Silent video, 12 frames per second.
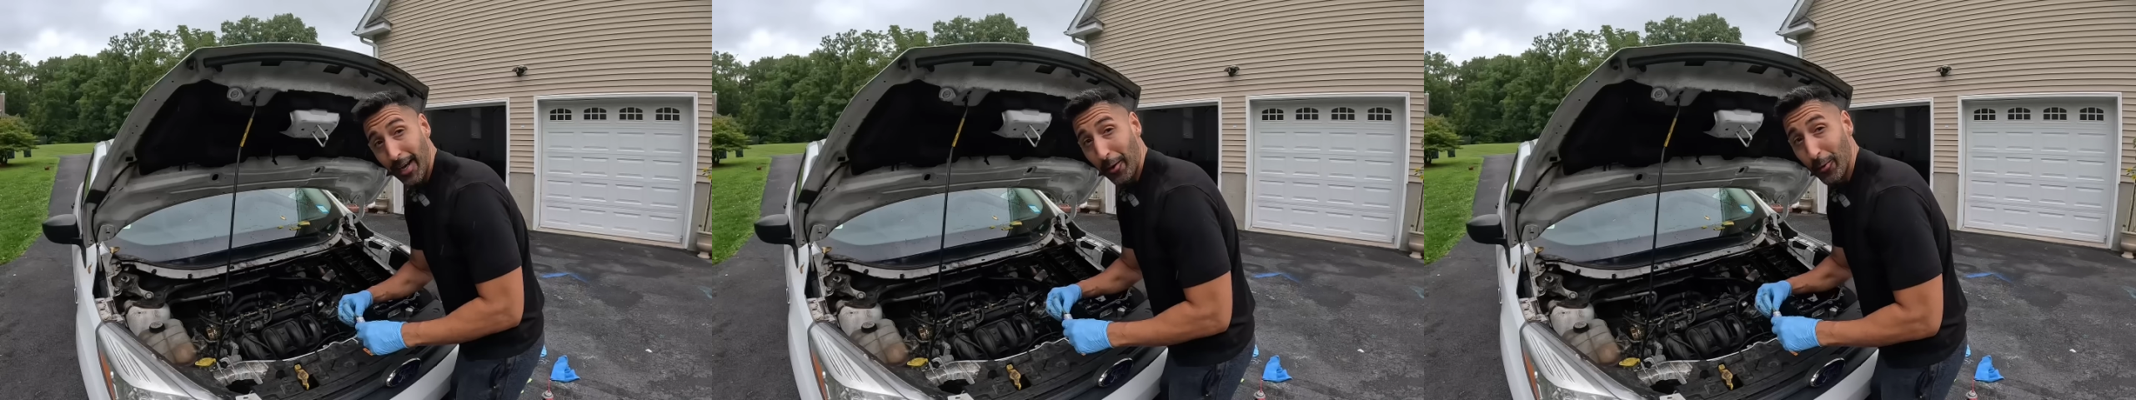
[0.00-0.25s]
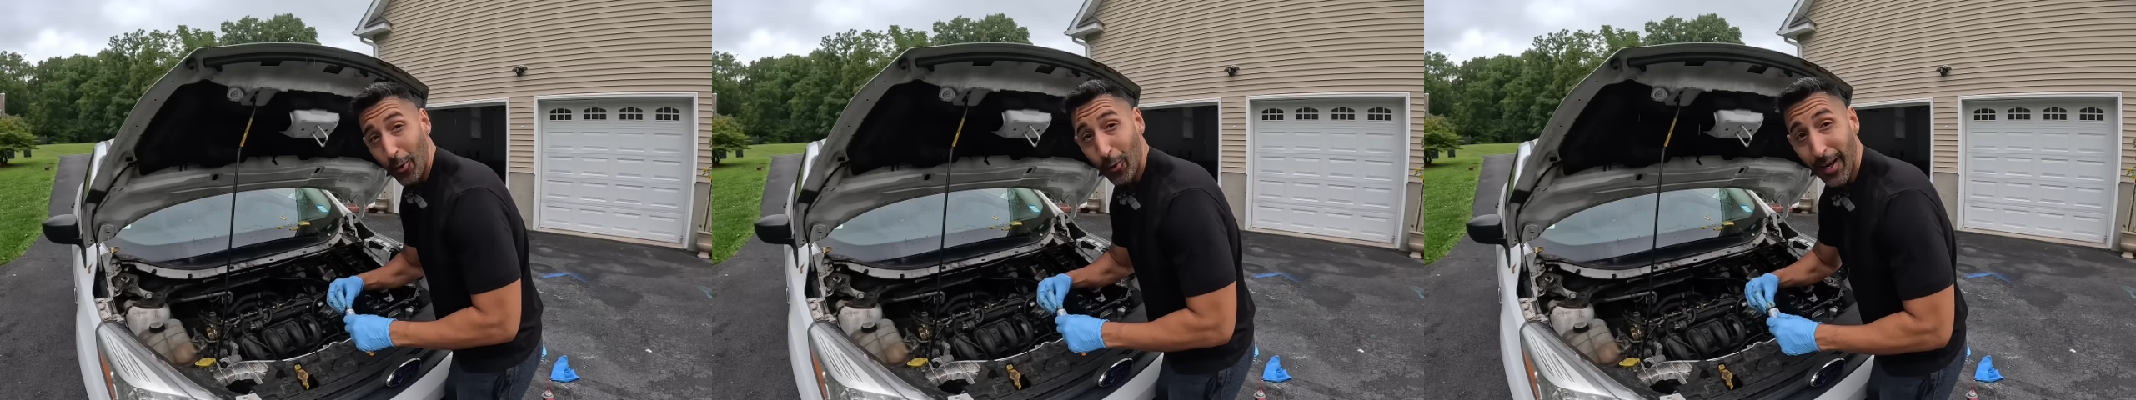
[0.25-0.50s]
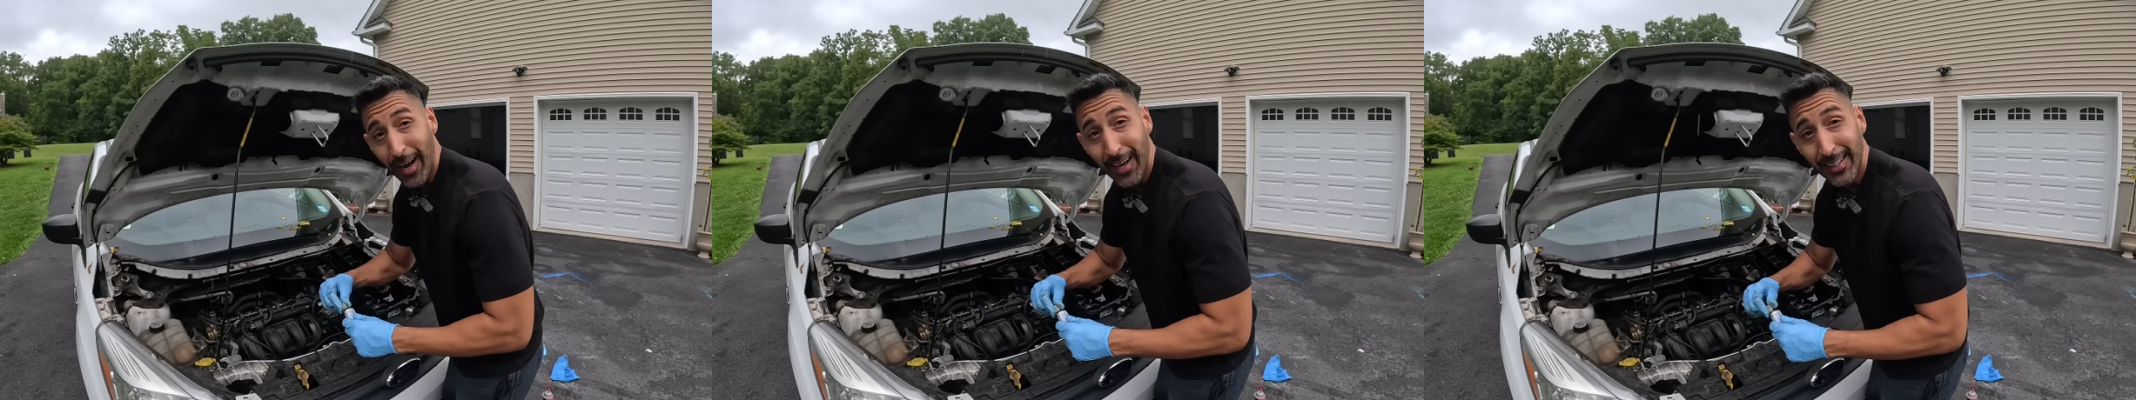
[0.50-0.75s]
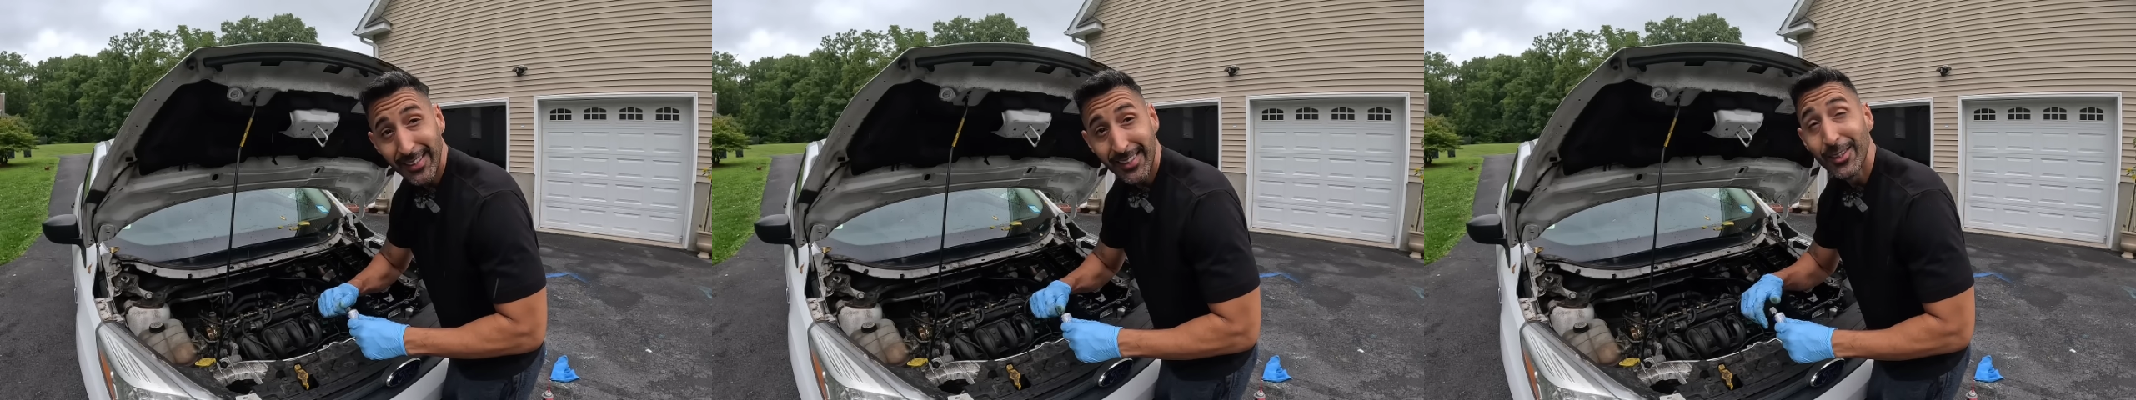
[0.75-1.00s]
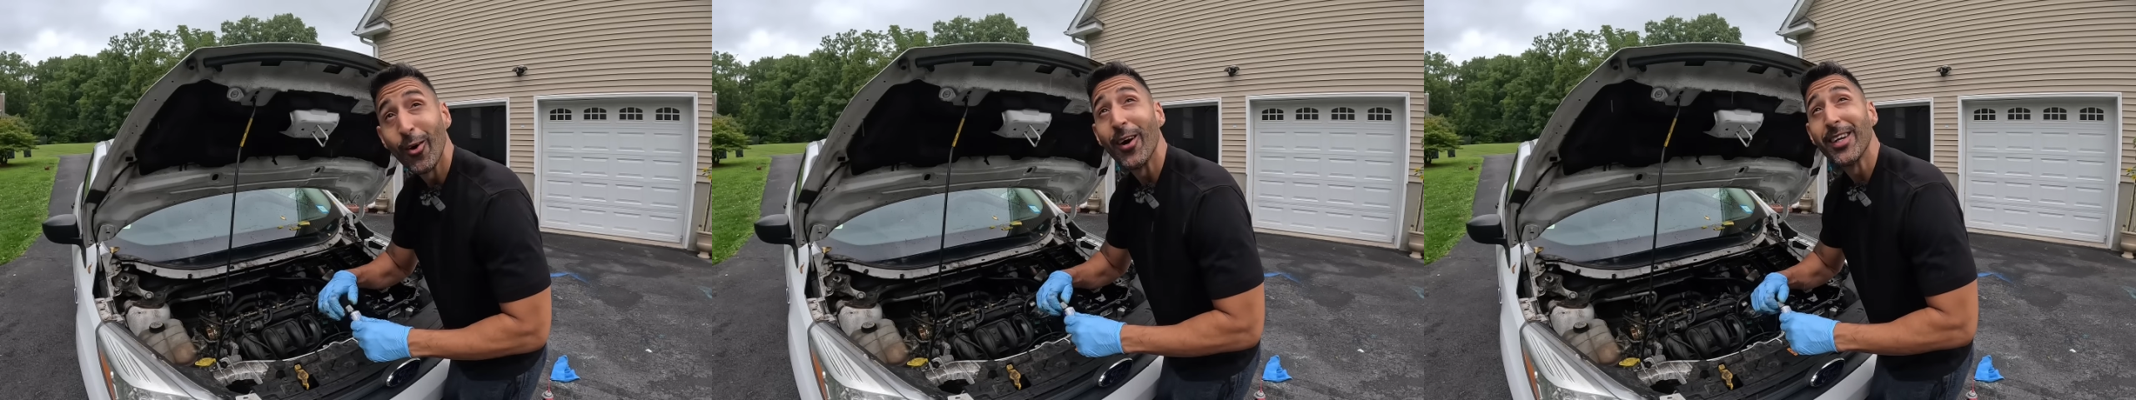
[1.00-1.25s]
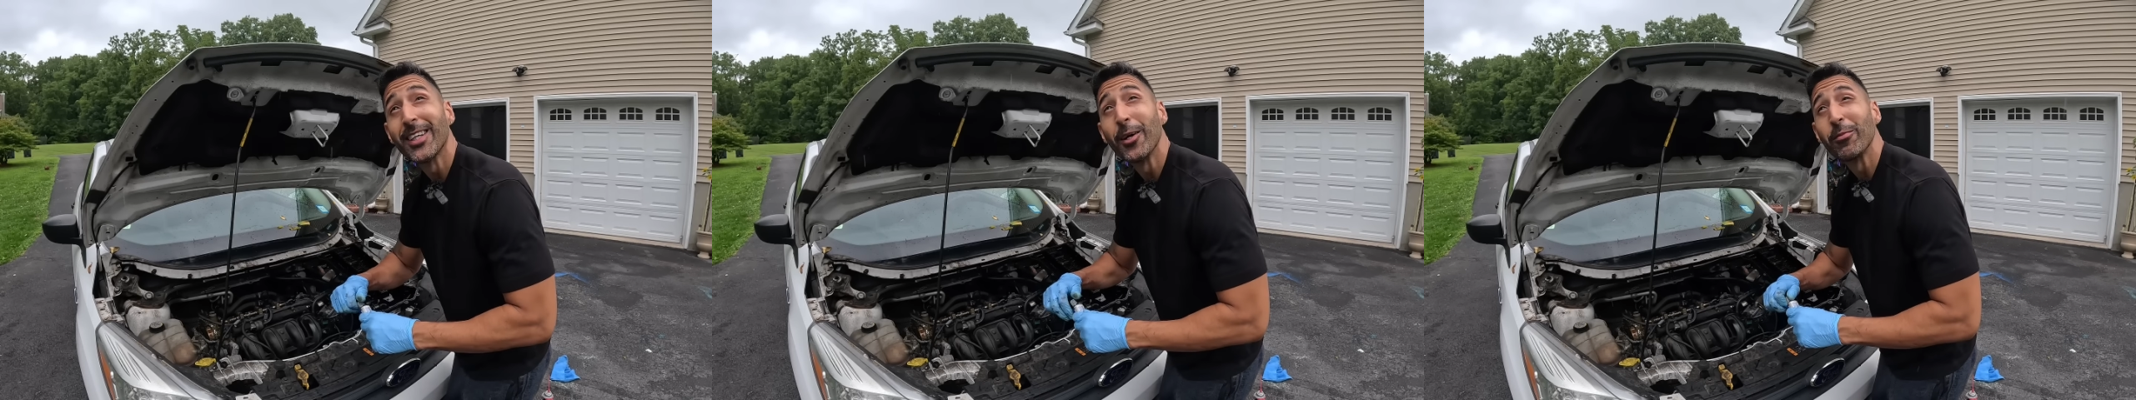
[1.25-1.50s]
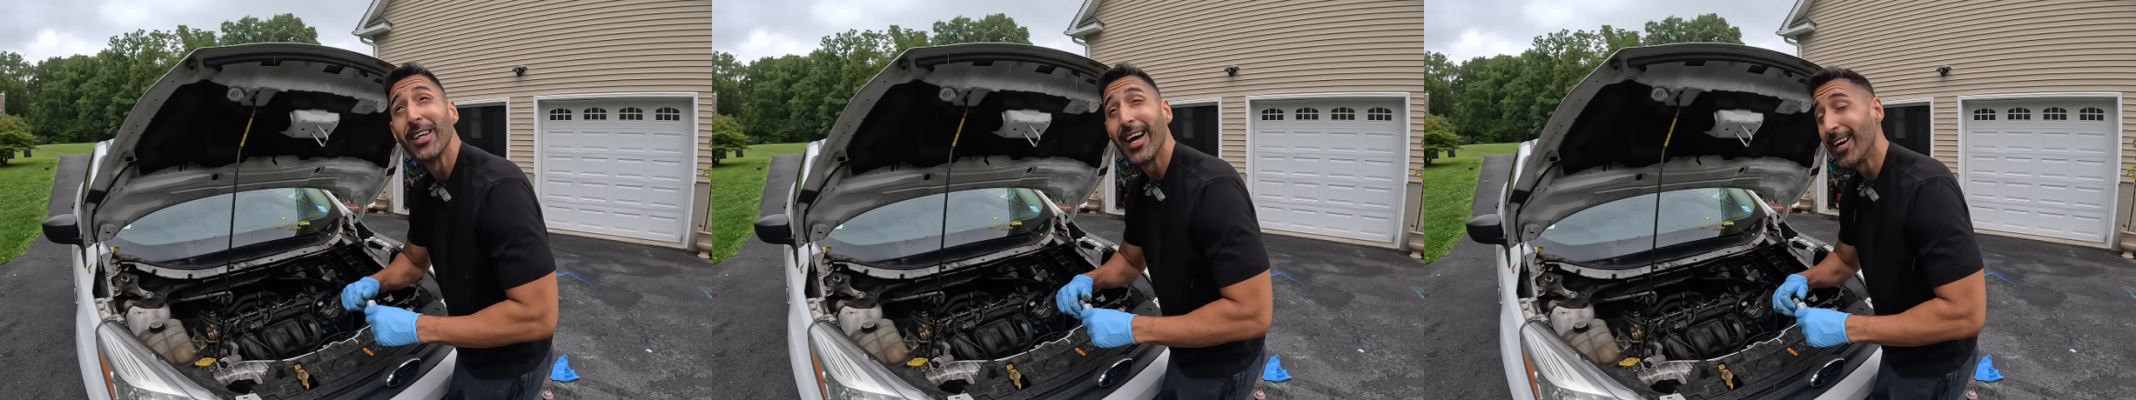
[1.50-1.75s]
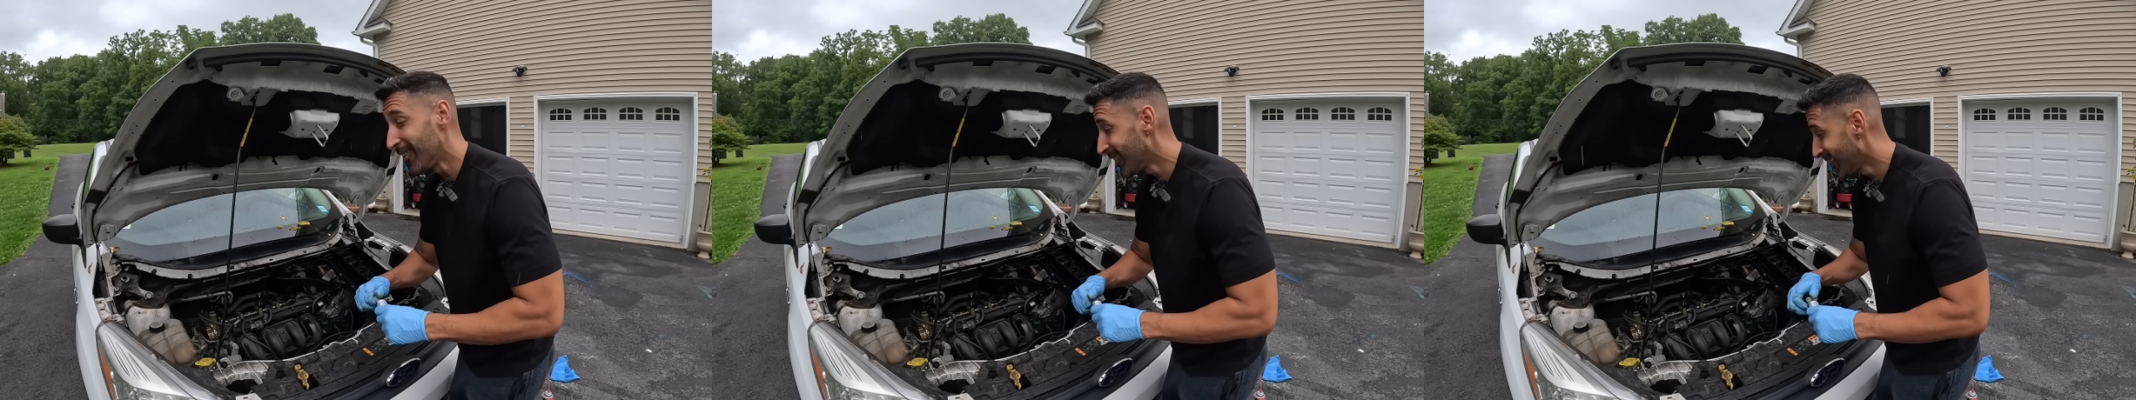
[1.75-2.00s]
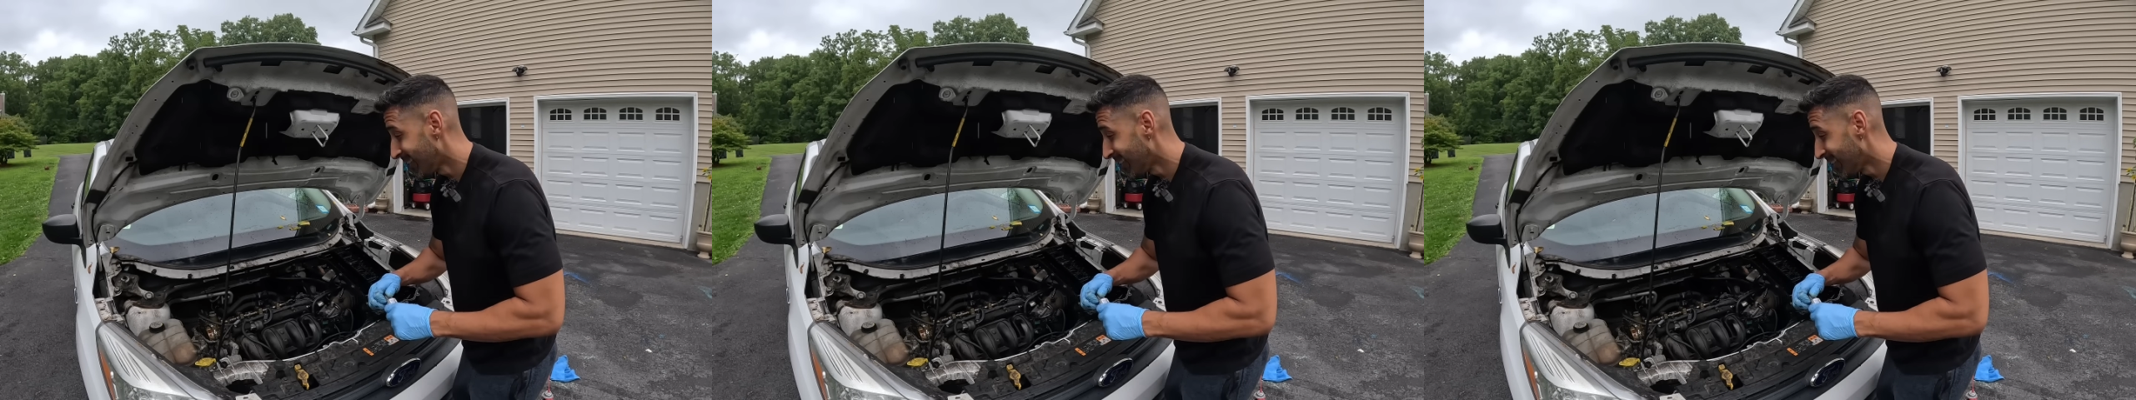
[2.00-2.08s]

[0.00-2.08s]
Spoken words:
I don't know, guys, it's starting to come down.